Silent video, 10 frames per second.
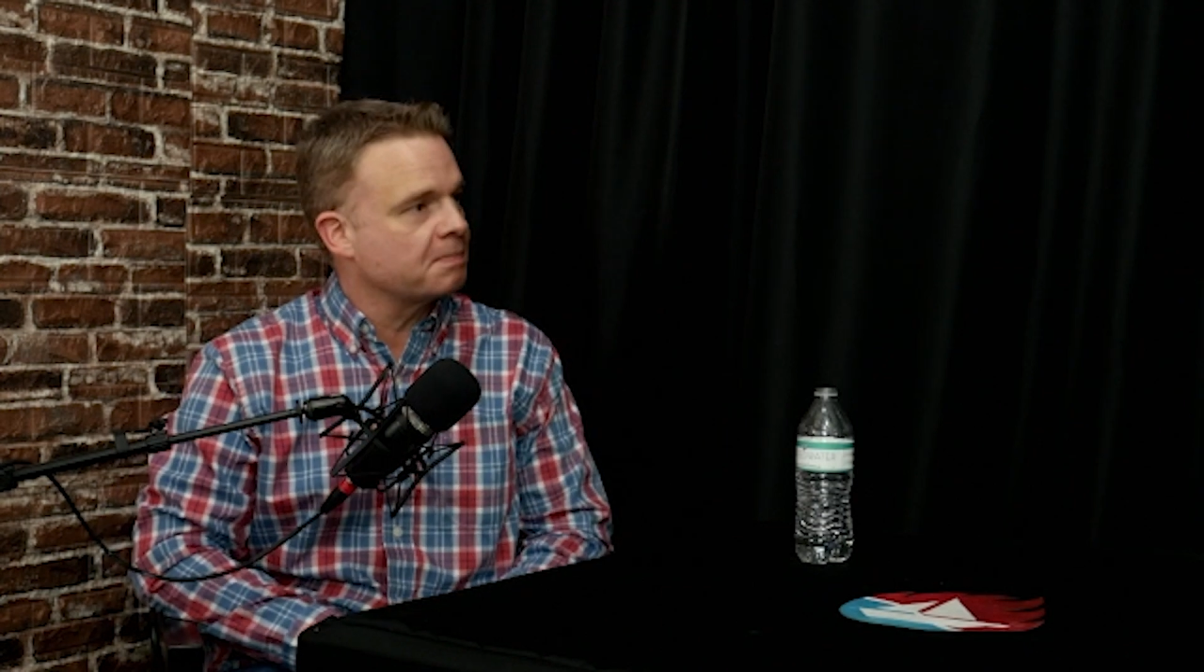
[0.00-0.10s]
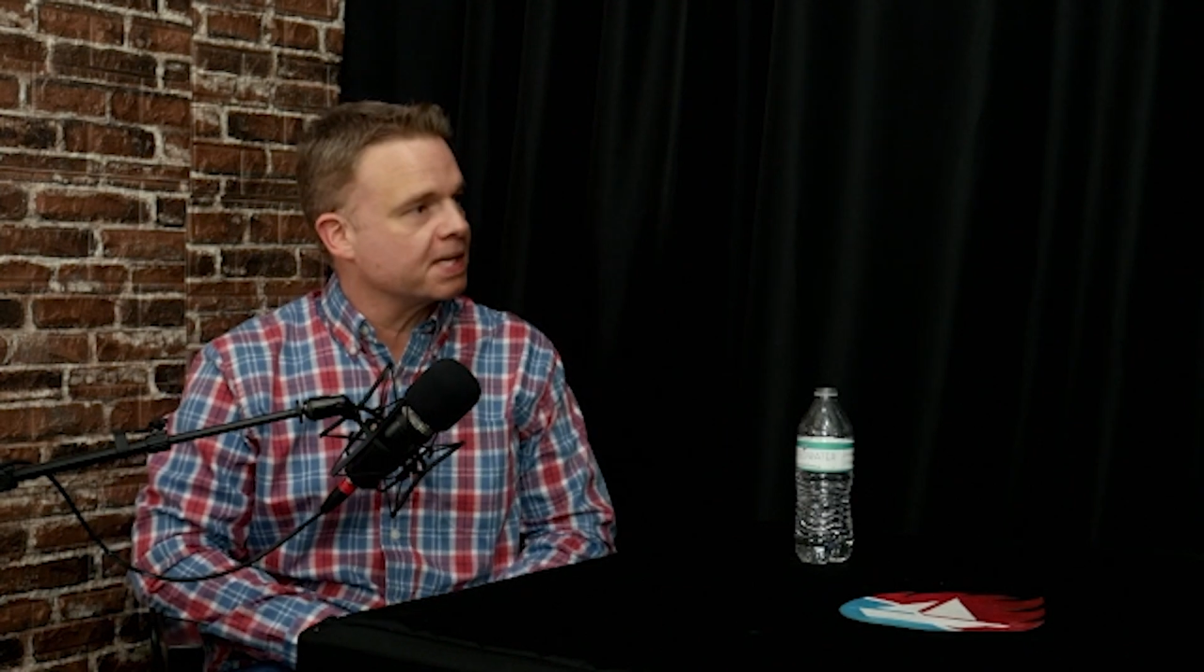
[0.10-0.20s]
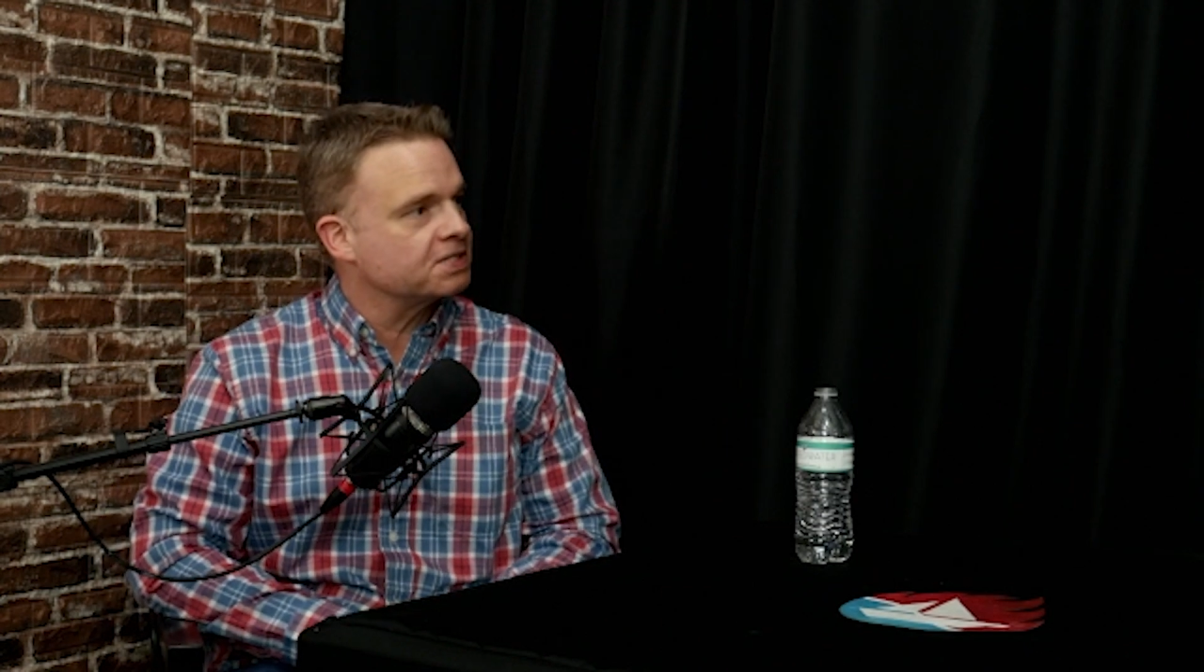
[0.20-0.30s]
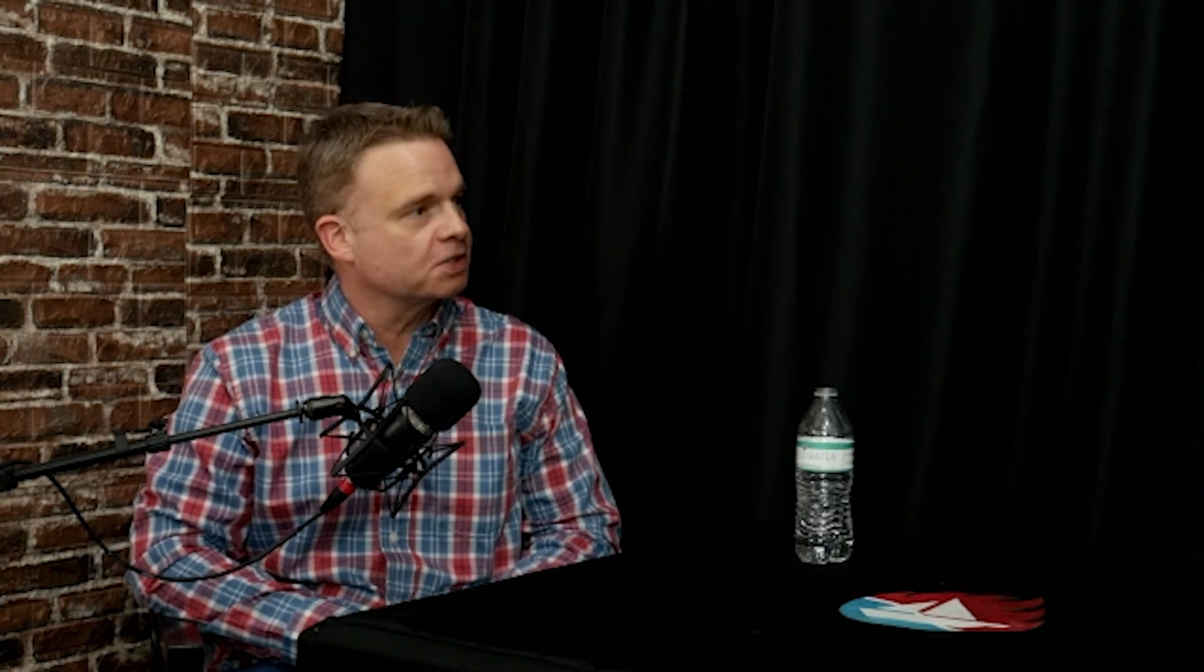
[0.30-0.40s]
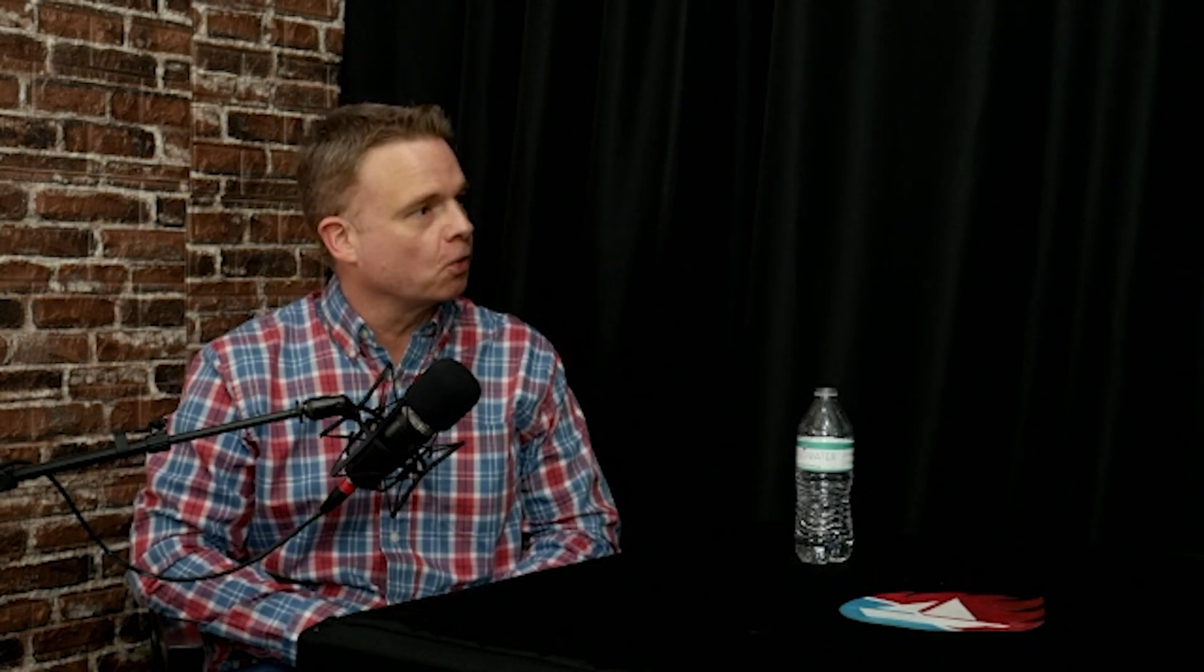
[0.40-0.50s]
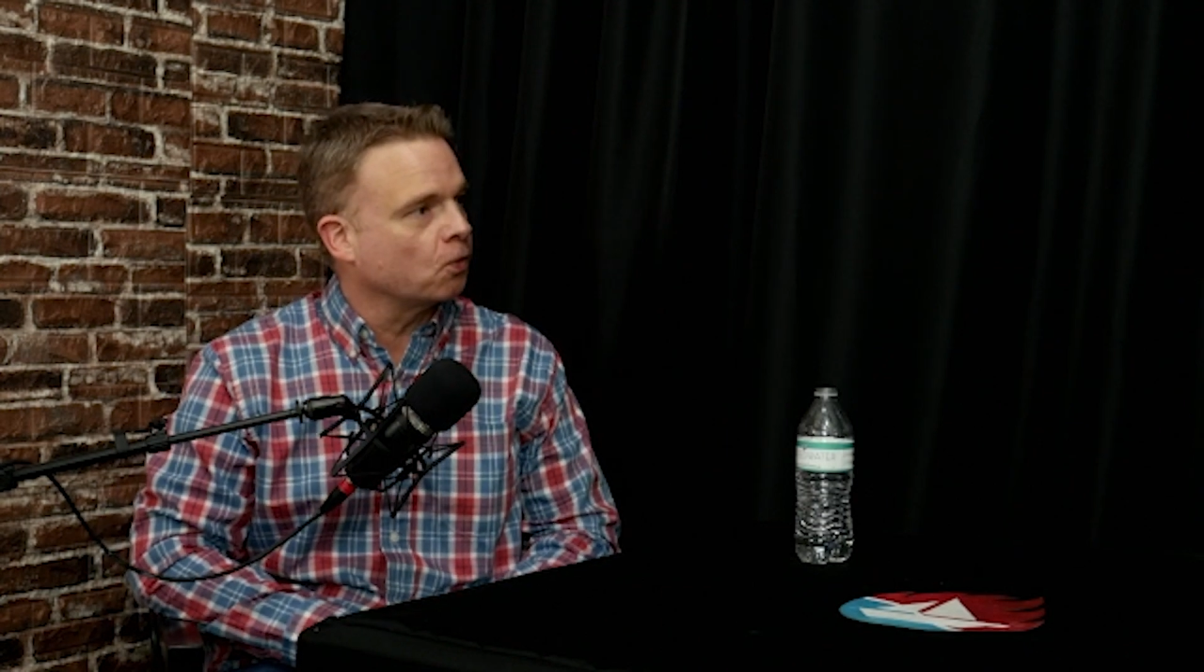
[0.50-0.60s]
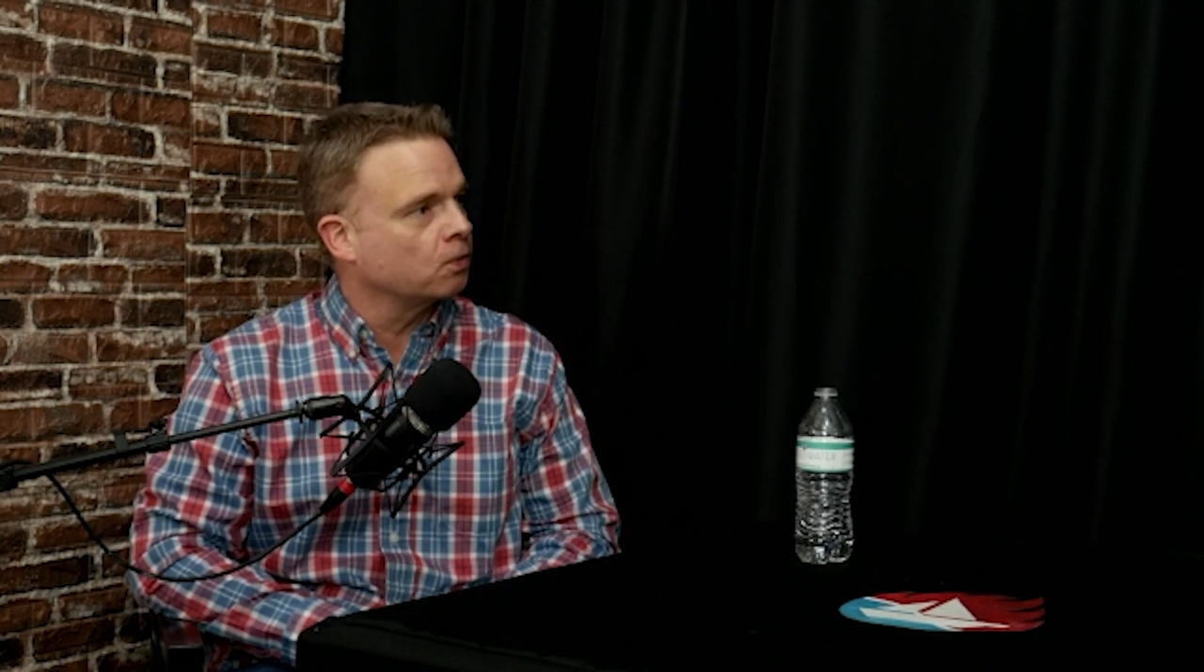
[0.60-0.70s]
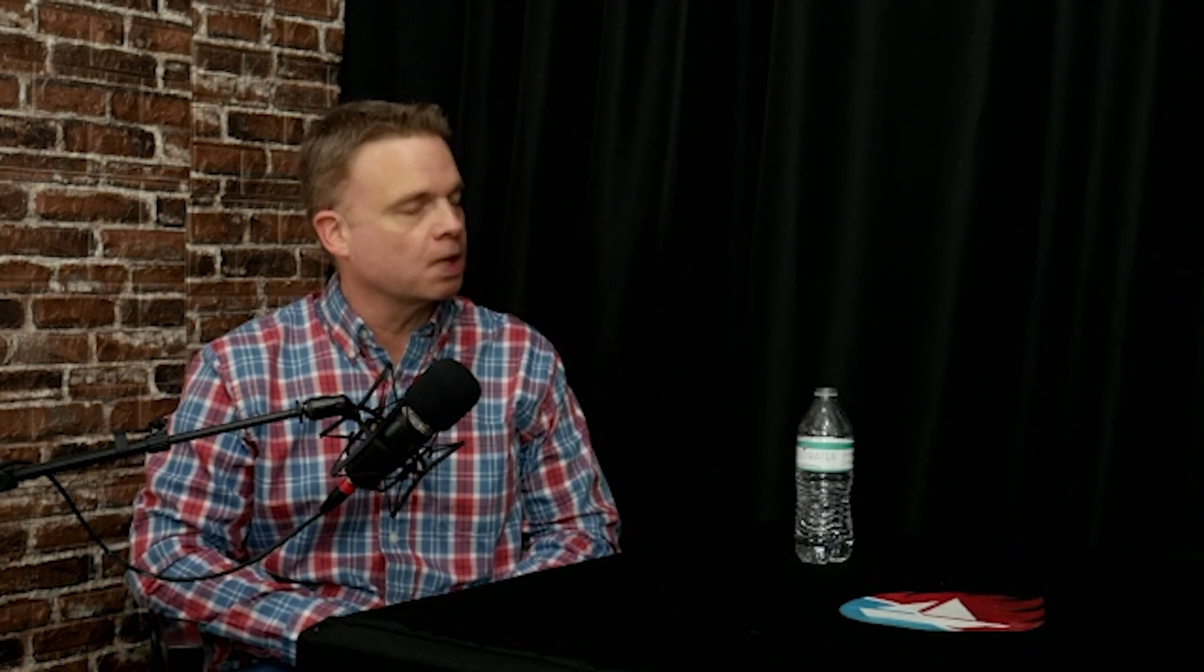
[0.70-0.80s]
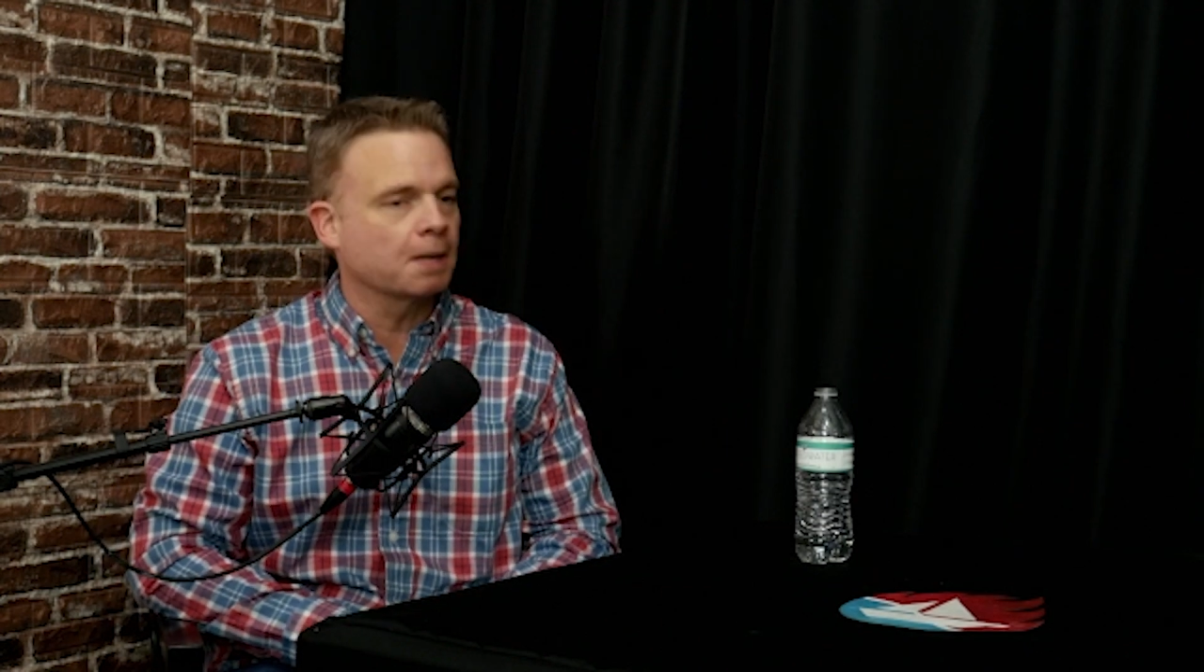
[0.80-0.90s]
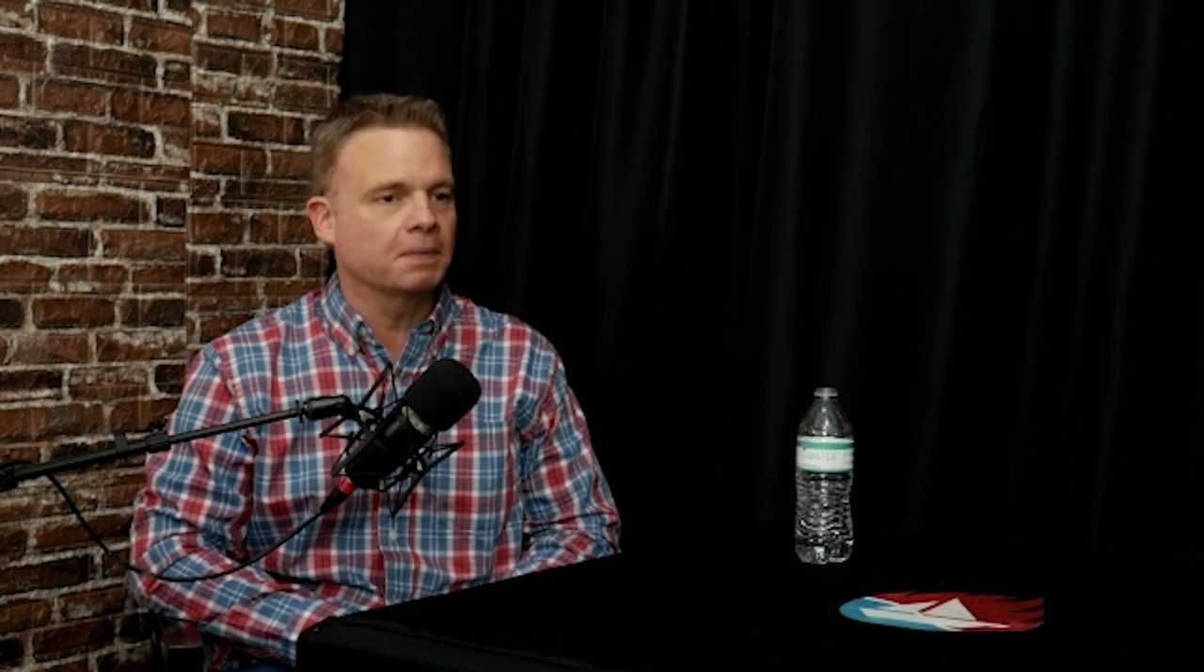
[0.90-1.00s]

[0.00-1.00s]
my soul,